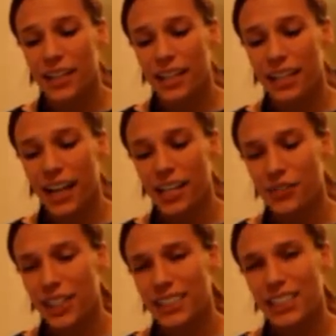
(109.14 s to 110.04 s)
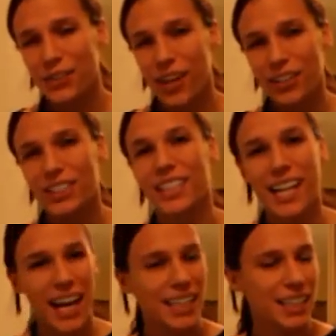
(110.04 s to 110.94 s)
it kind of continued on
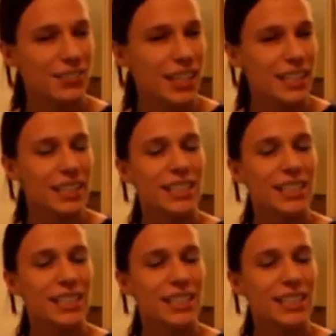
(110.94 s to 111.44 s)
today even.